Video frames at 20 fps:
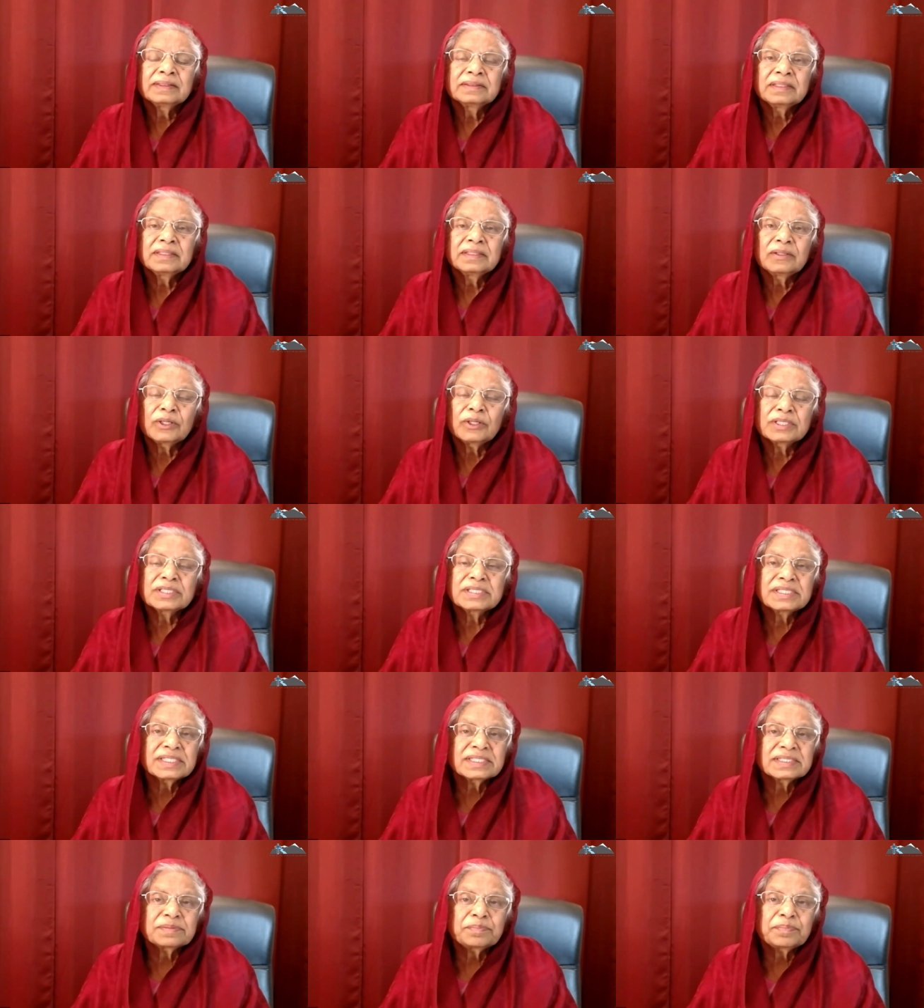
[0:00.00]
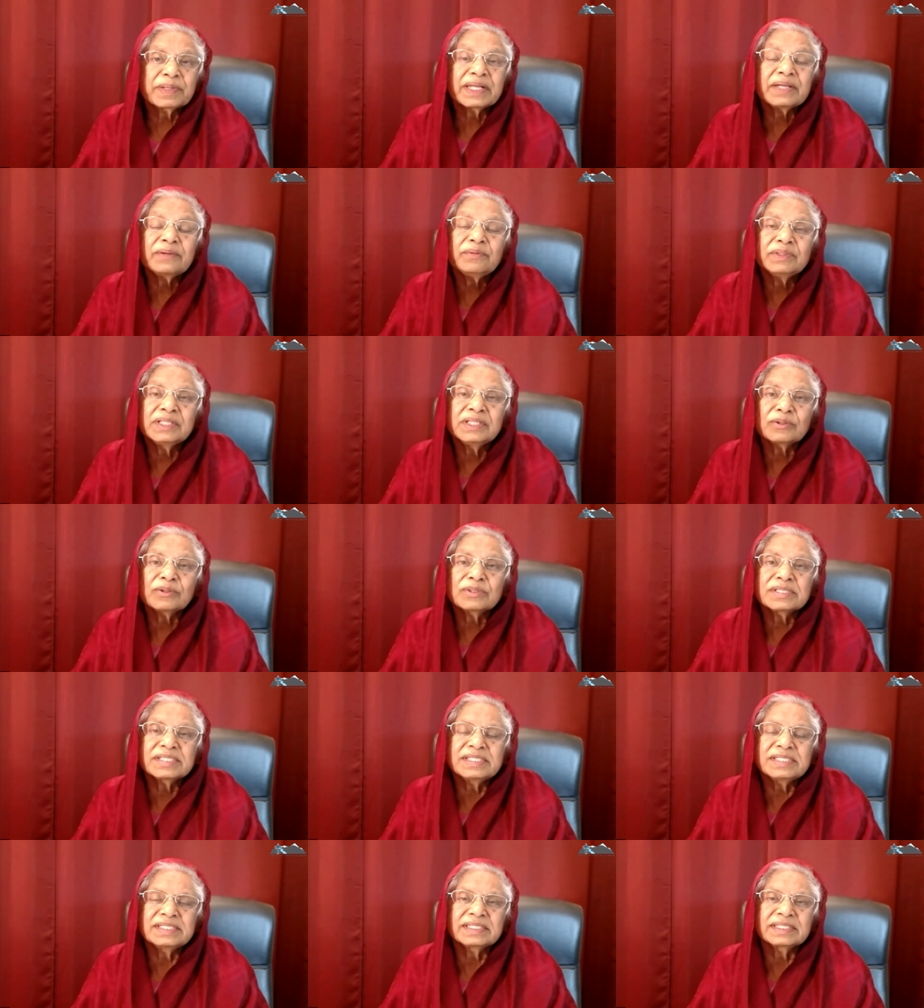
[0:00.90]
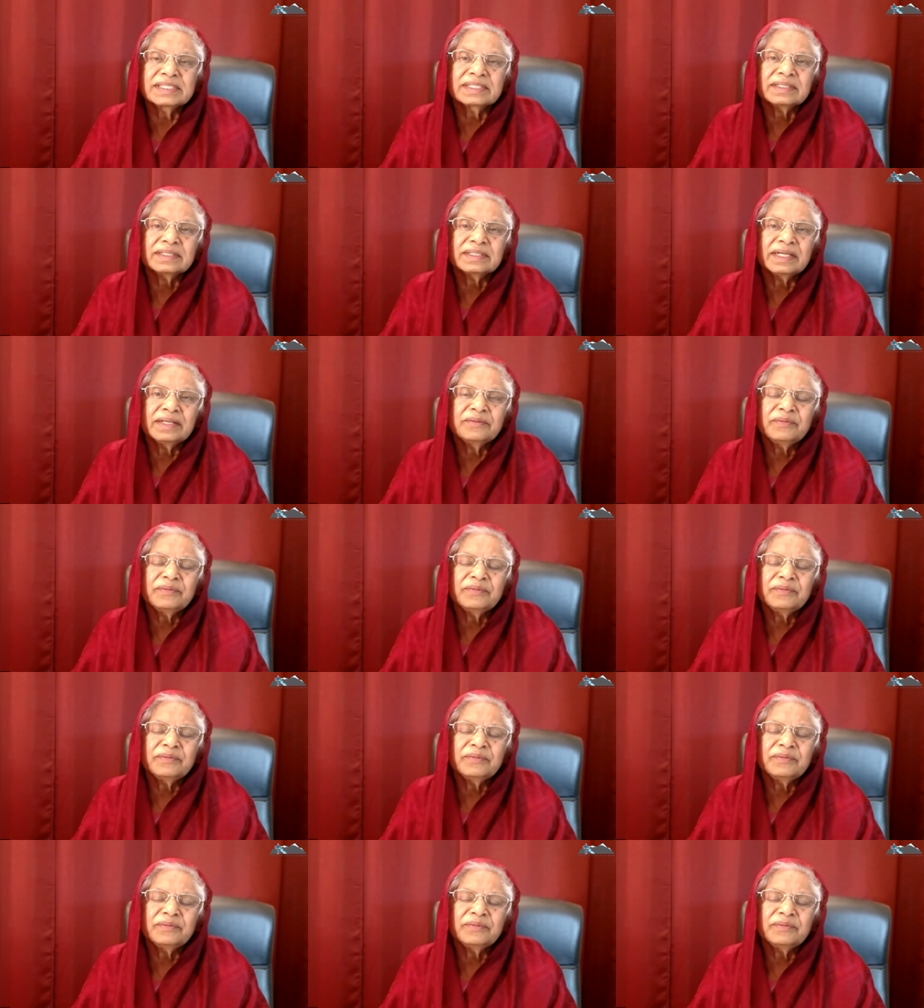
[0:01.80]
The Lord says, pray without ceasing.